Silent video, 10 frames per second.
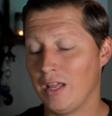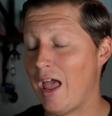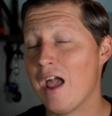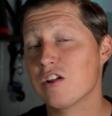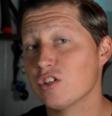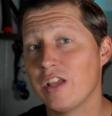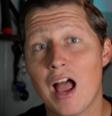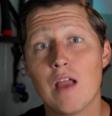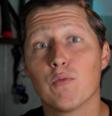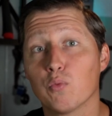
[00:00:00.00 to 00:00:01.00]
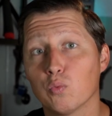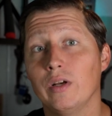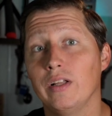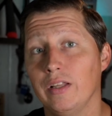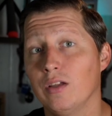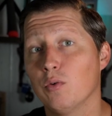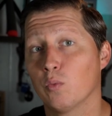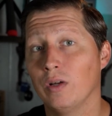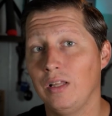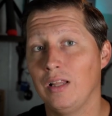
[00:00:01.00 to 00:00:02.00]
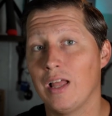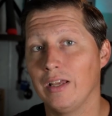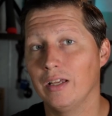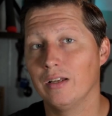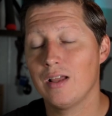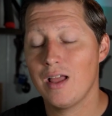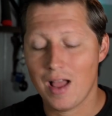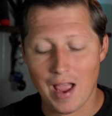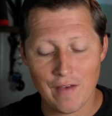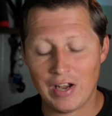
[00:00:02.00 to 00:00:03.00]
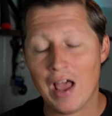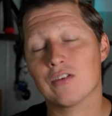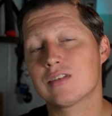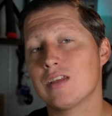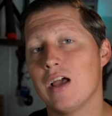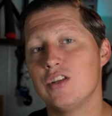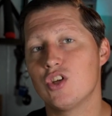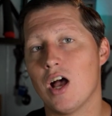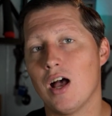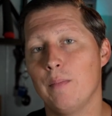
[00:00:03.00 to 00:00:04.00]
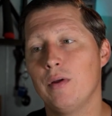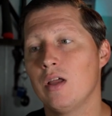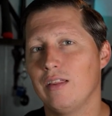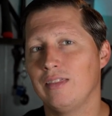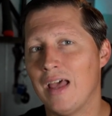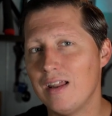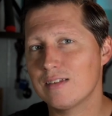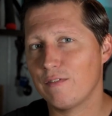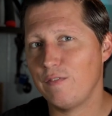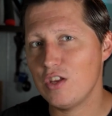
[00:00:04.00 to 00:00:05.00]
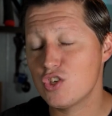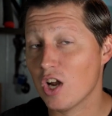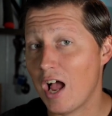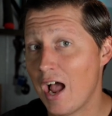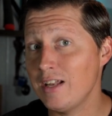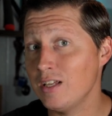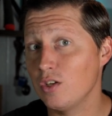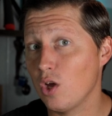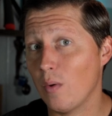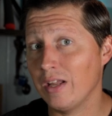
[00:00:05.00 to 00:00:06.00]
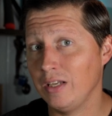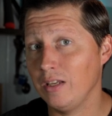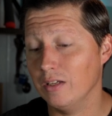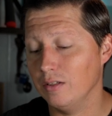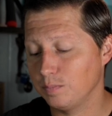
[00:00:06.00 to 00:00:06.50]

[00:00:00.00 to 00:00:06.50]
And actually, I really, really like it. I have an outside job. That is a feature I didn't know I needed.